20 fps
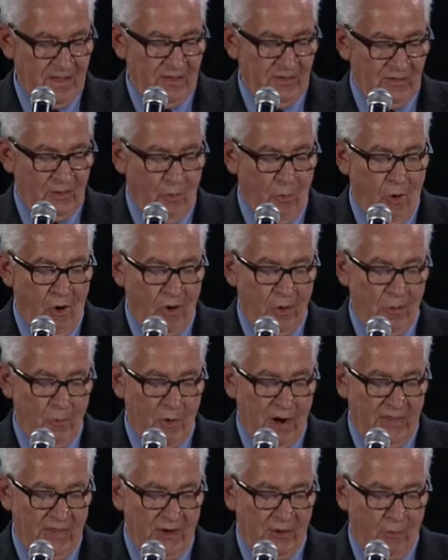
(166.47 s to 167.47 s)
The warm
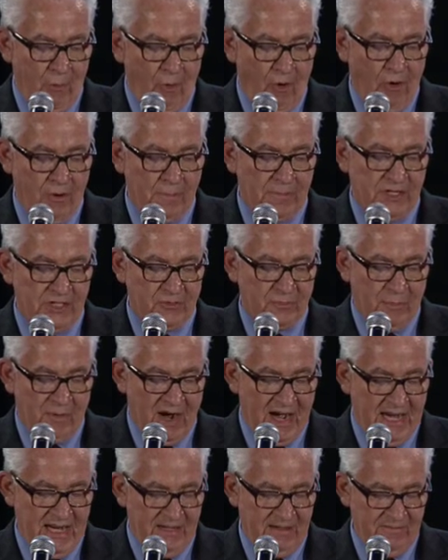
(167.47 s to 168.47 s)
weather warmed his
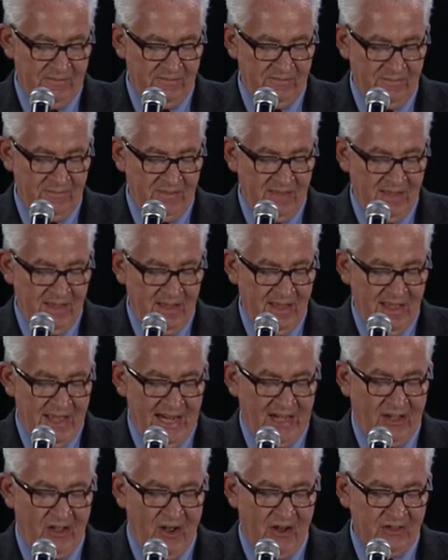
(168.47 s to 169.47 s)
brain
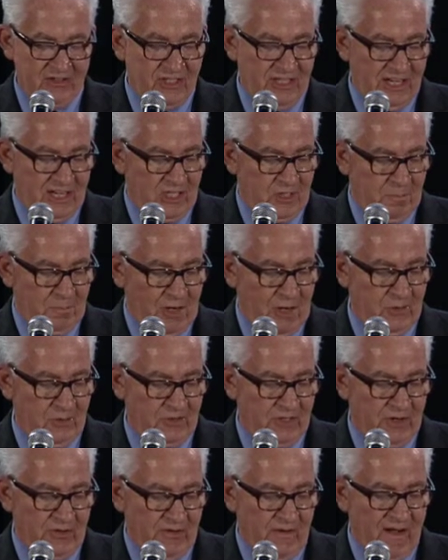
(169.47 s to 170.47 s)
and caused an
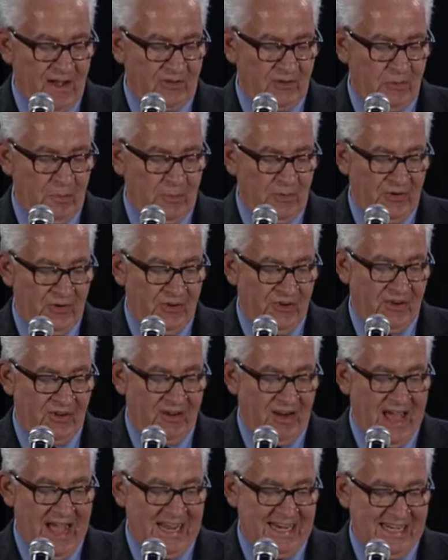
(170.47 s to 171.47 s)
explosion of
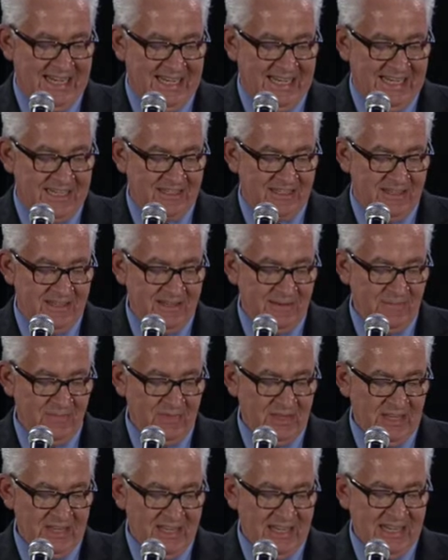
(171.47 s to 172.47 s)
entrepreneurial ideas.
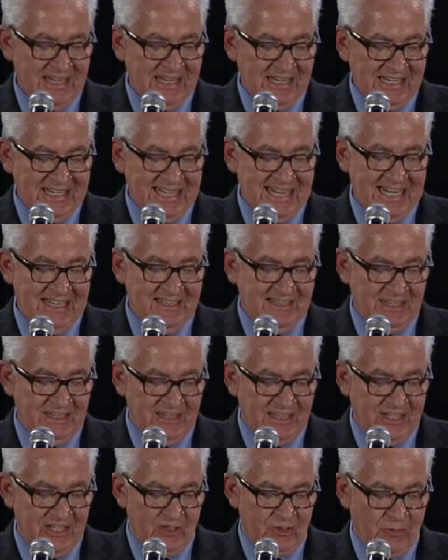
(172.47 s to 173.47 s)
Leading the
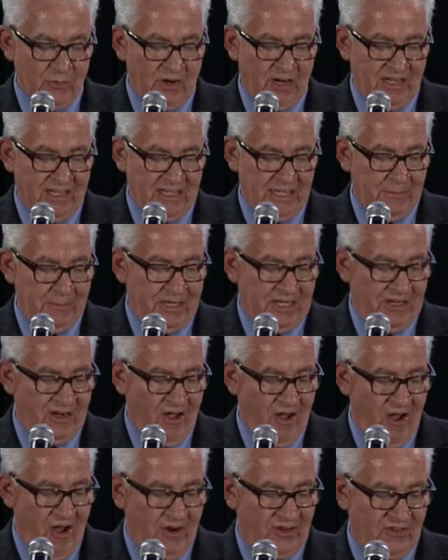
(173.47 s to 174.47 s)
list were unlimited
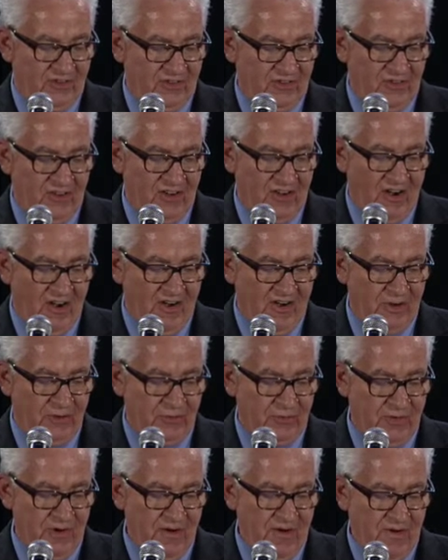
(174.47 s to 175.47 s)
auction
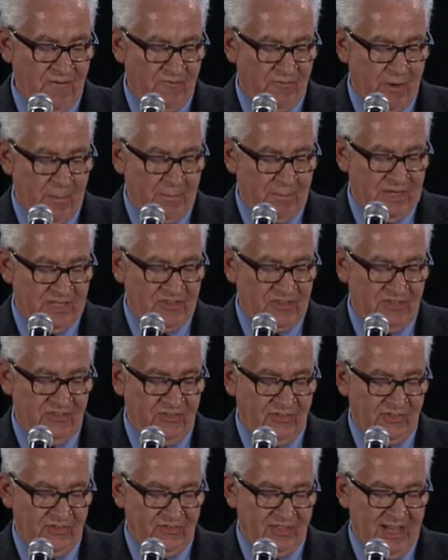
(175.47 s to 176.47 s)
scenarios, from
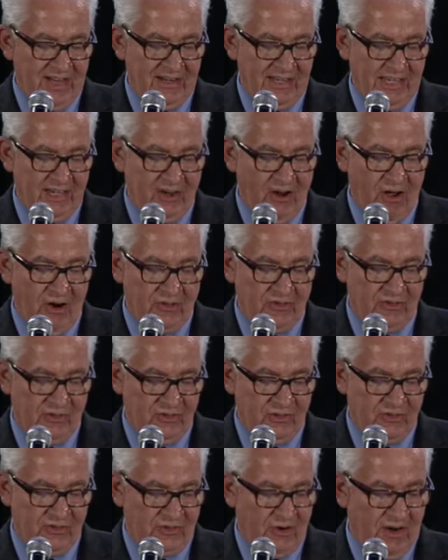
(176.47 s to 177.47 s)
business and selling at auction
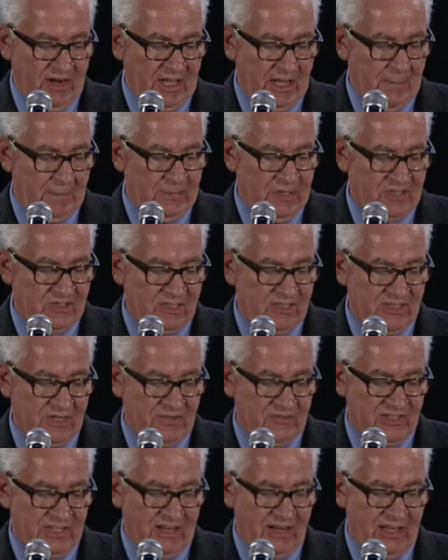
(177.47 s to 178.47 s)
to starting a business
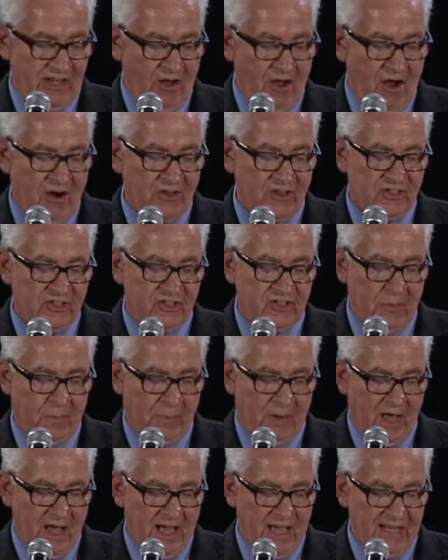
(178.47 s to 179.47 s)
of selling auction
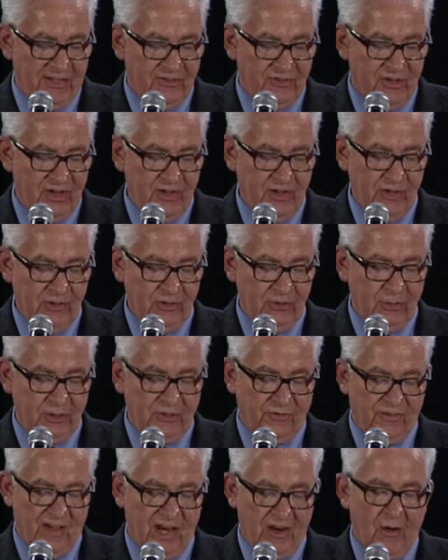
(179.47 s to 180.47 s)
supplies to
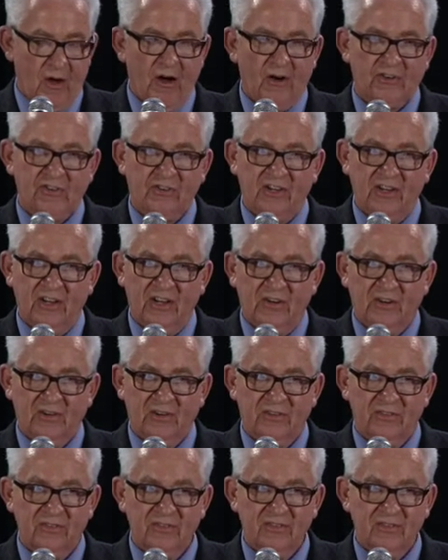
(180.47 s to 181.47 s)
his fellow
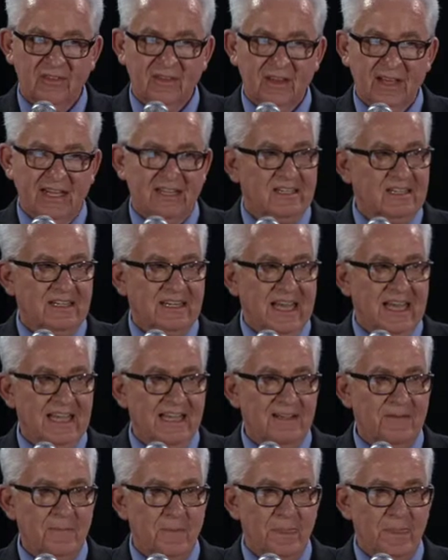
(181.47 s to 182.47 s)
auctioneers. And
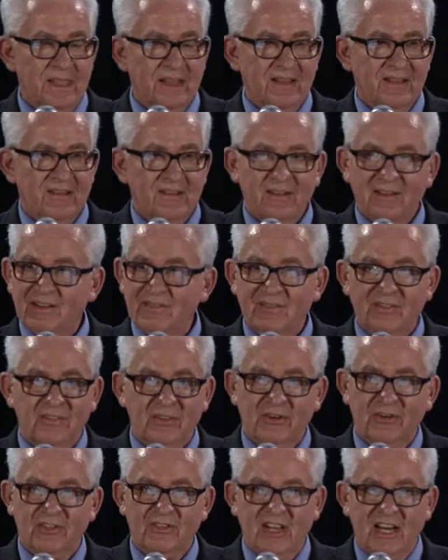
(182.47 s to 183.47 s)
today,
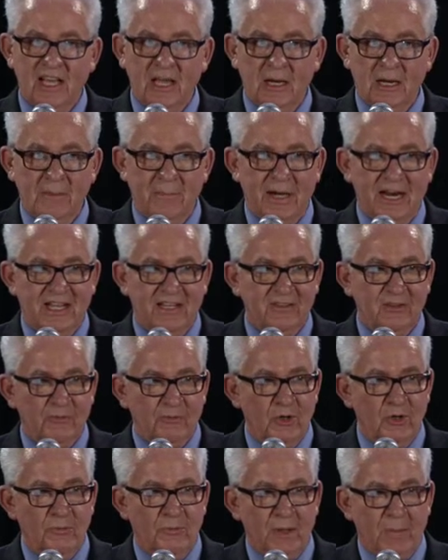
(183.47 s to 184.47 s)
there isn't anybody in the
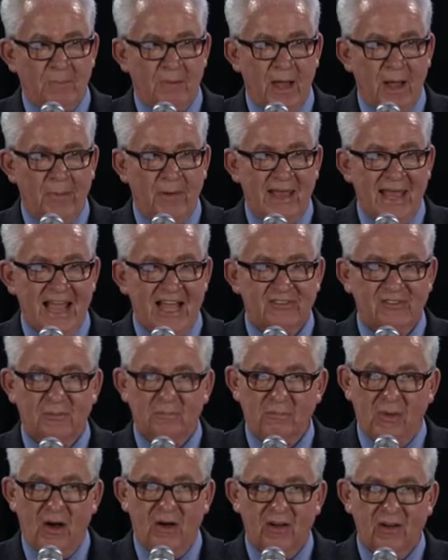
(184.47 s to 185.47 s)
room that probably hasn't
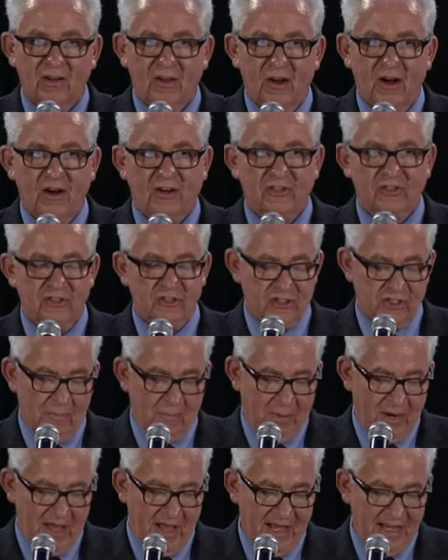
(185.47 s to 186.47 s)
bought auction
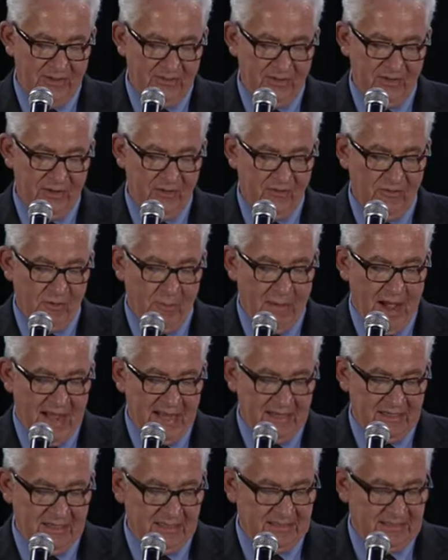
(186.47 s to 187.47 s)
supplies for my
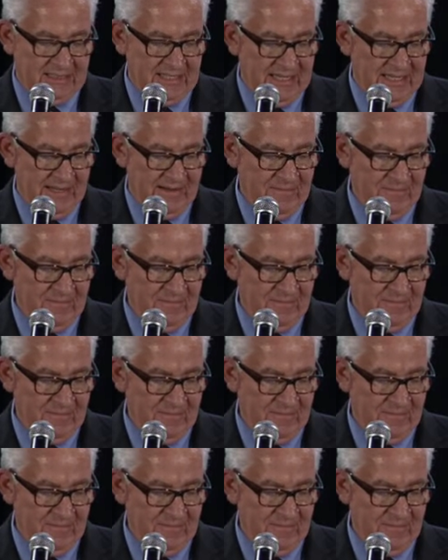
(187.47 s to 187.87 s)
inductee.